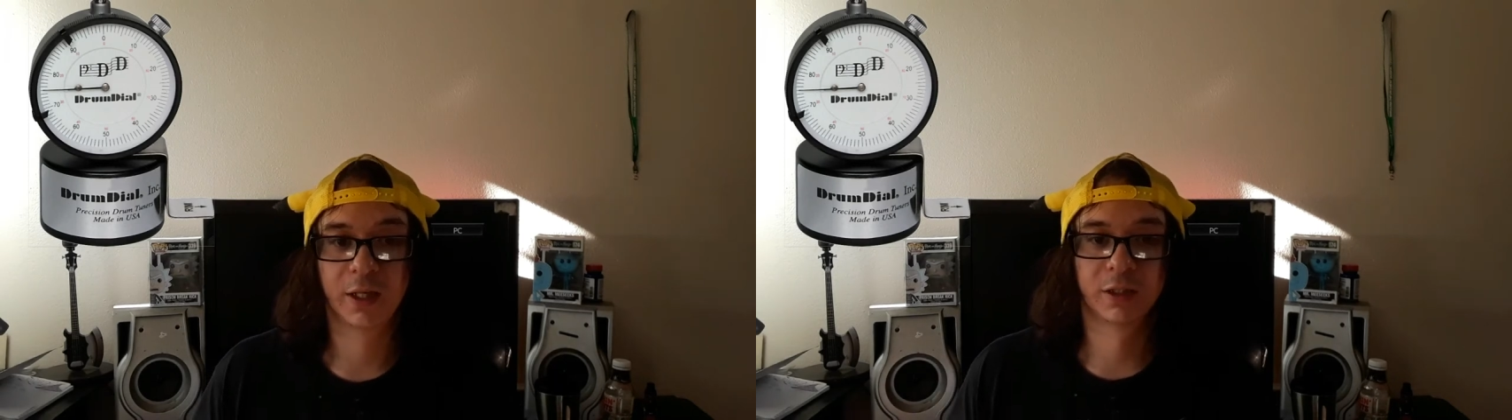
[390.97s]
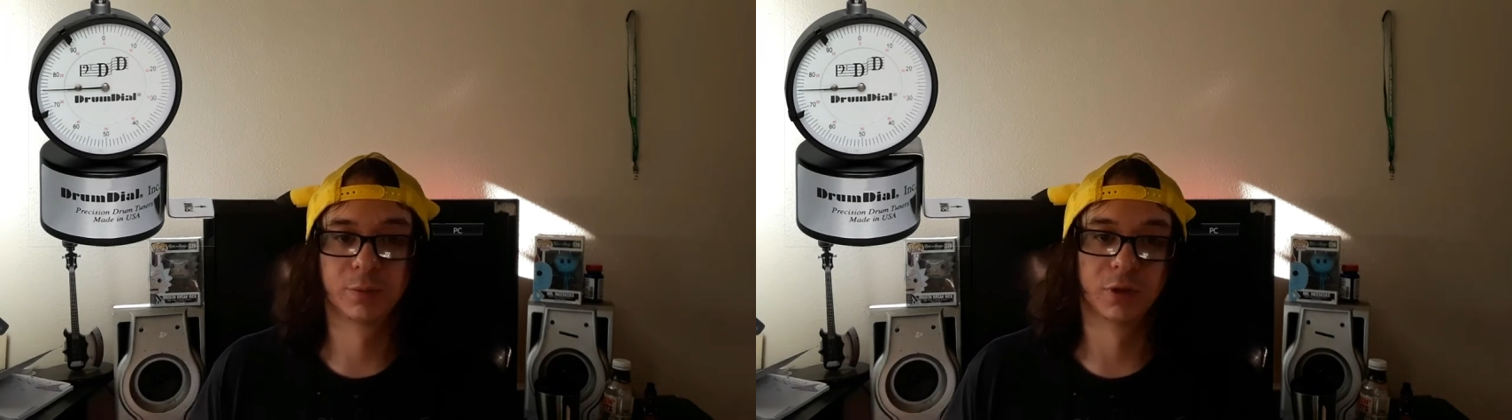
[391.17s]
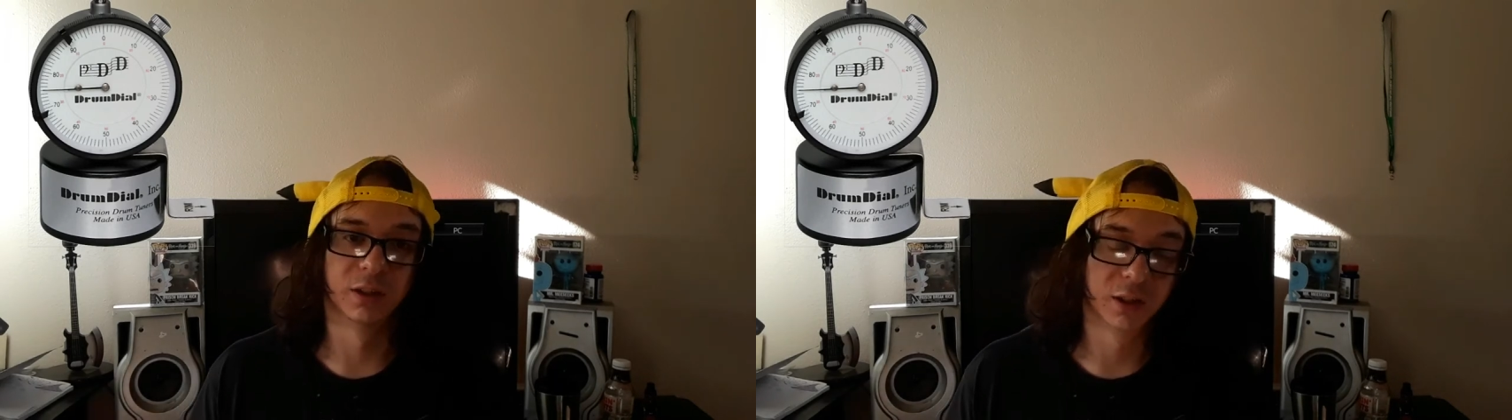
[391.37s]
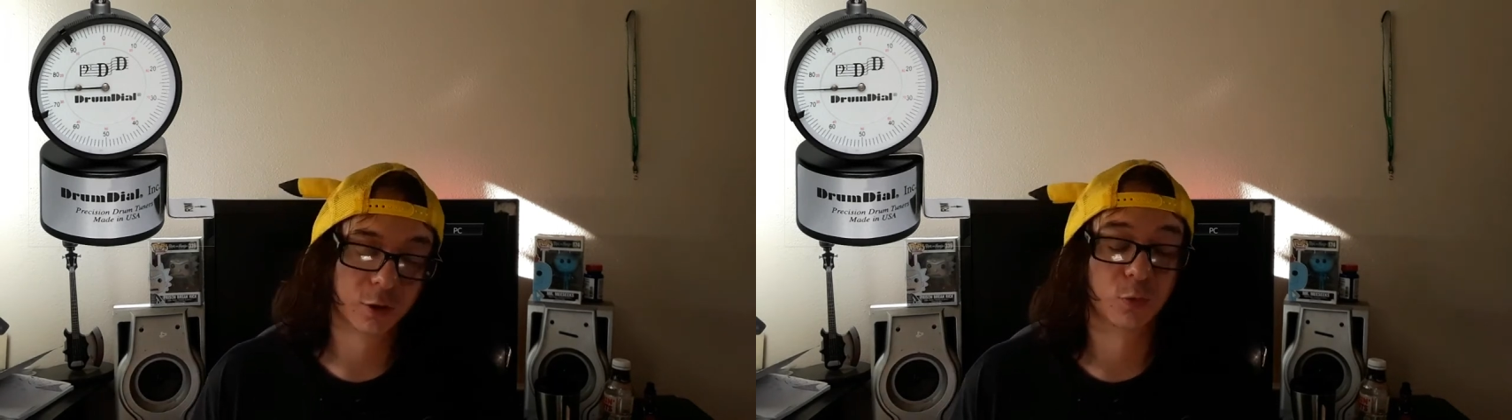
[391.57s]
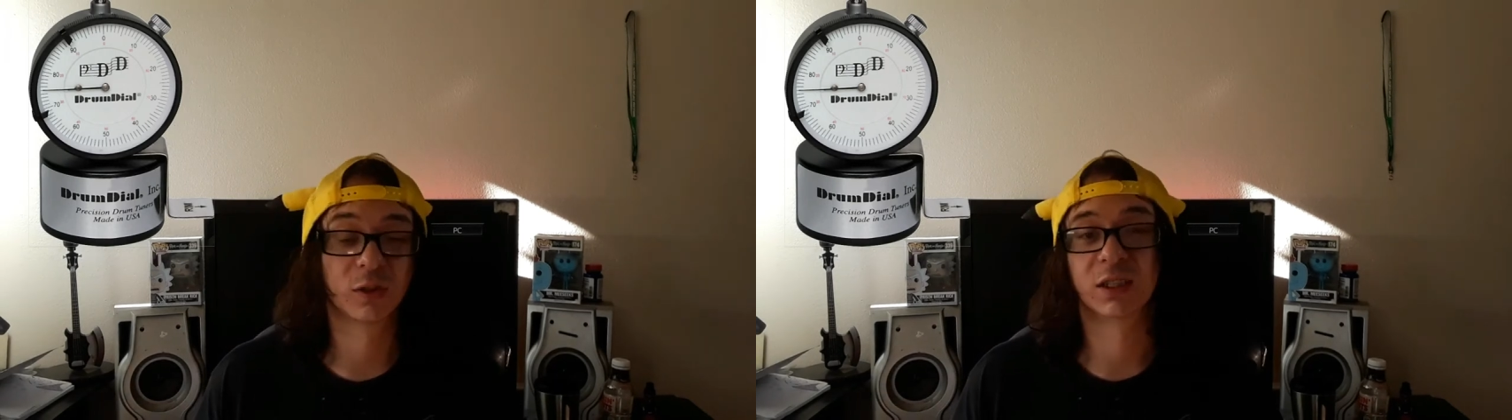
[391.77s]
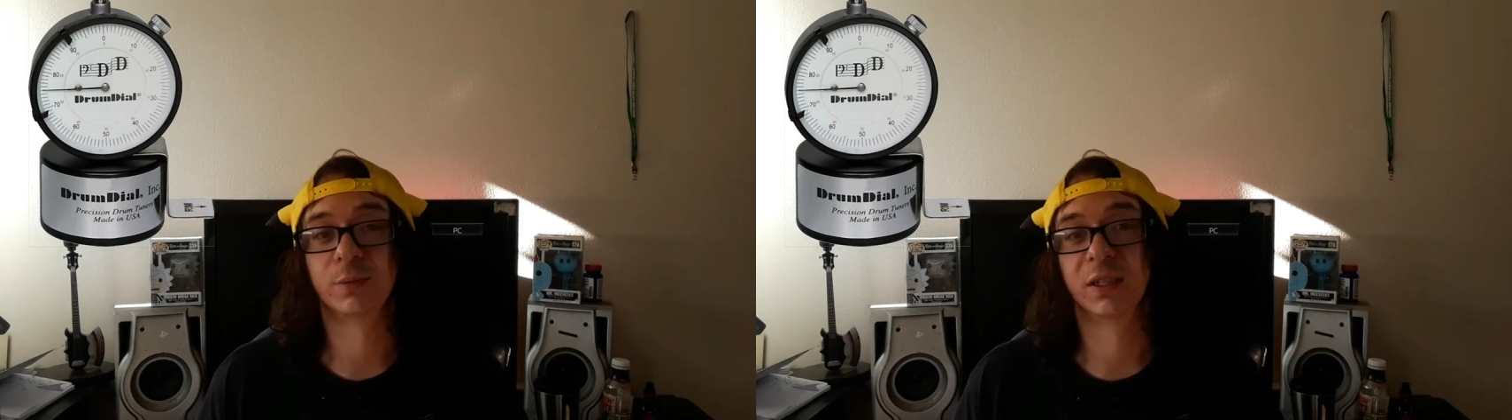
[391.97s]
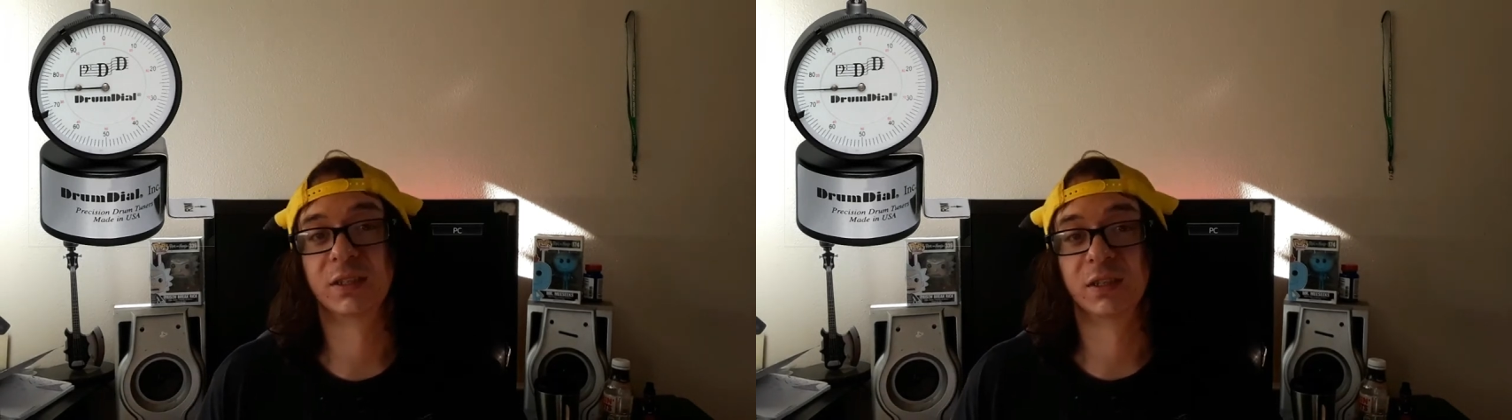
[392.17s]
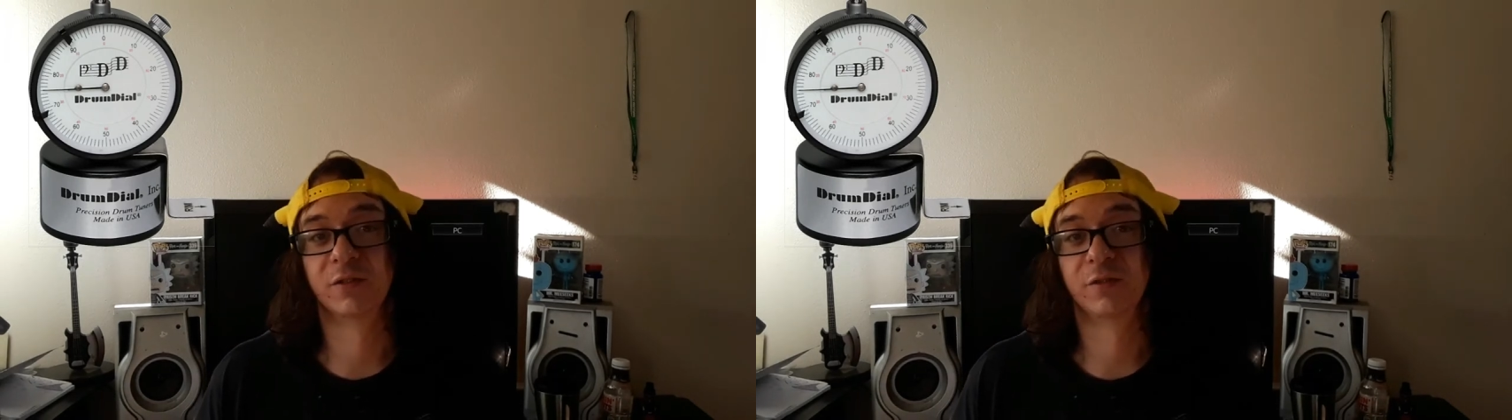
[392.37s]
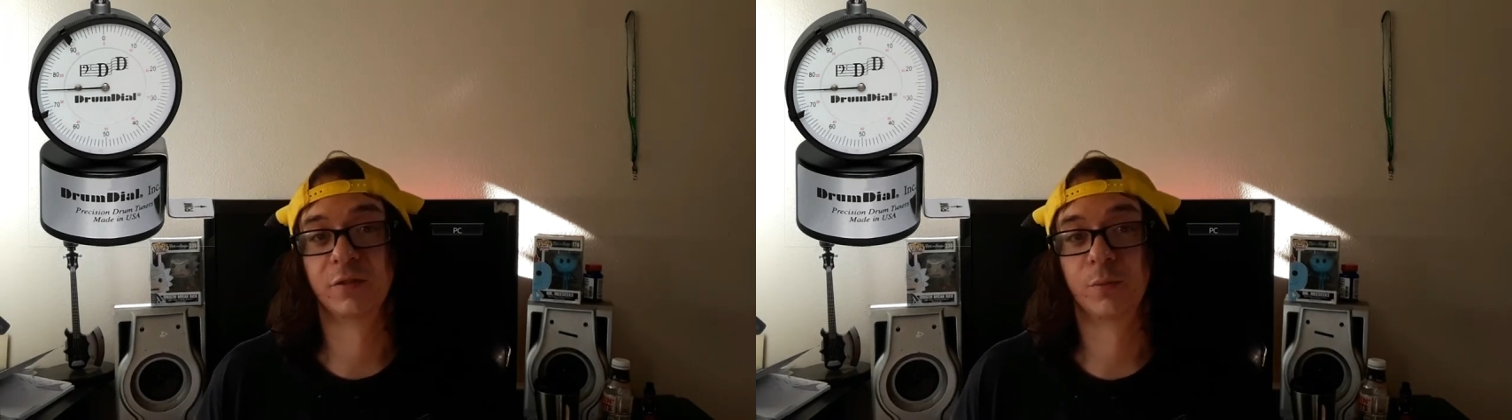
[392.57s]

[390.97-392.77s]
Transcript: It's a little more expensive,